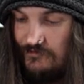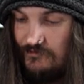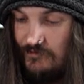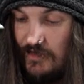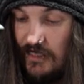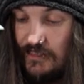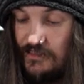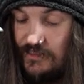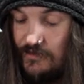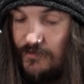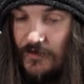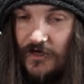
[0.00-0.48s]

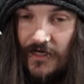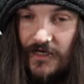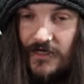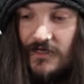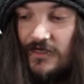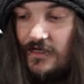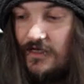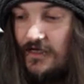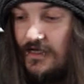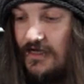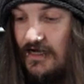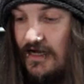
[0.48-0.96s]
Mastermind.
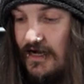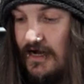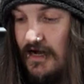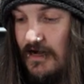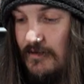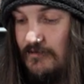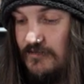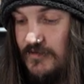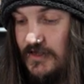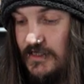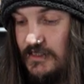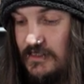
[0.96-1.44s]

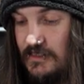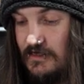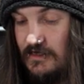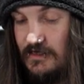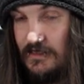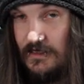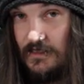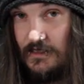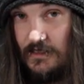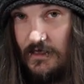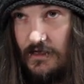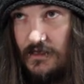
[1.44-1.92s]
Um, this
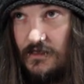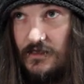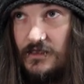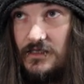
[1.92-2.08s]
card